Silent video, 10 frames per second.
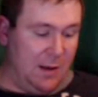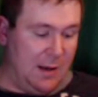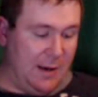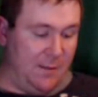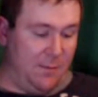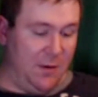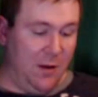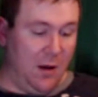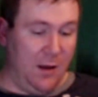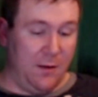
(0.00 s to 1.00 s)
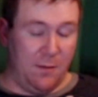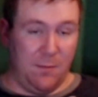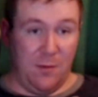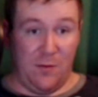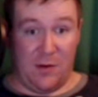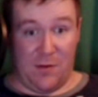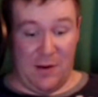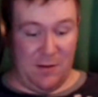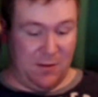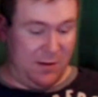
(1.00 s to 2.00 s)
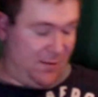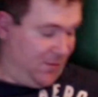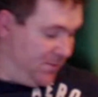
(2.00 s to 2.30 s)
I am done moving around and stuff.